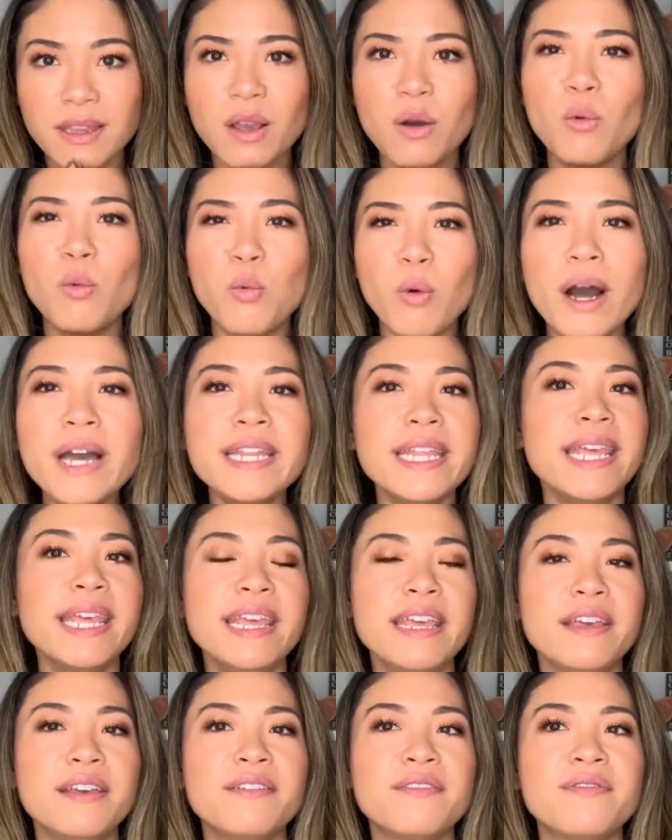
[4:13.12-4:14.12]
what
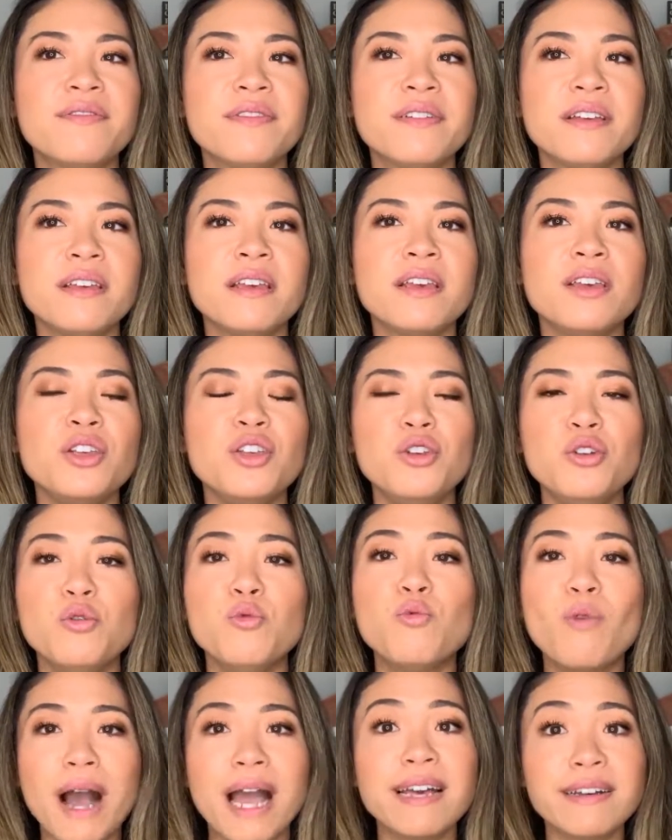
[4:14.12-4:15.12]
if you
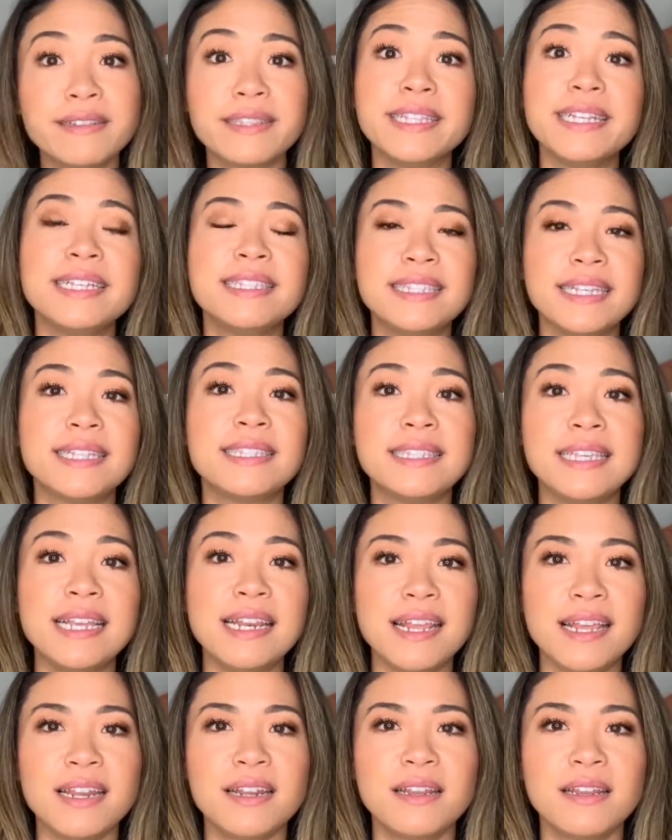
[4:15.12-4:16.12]
wildly
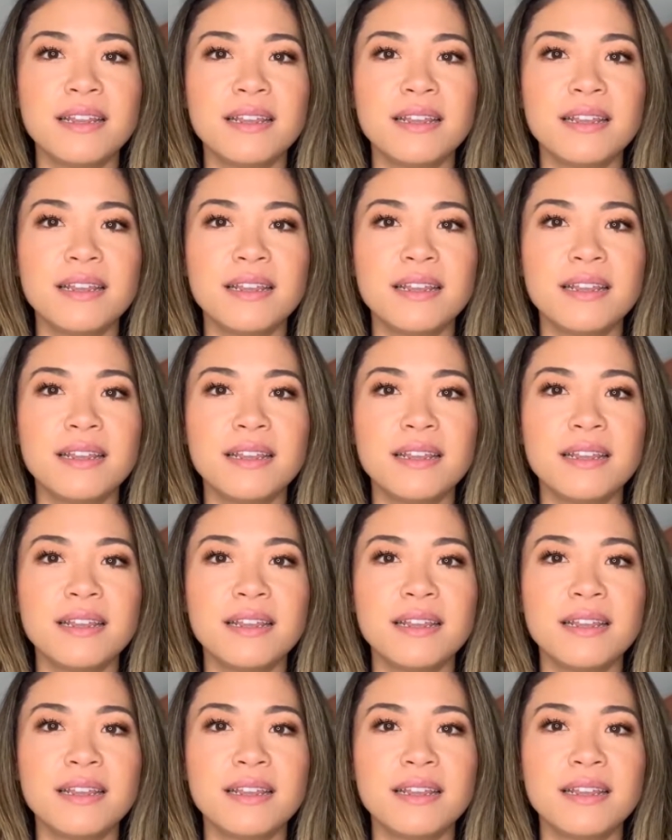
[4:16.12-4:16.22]
succeeded?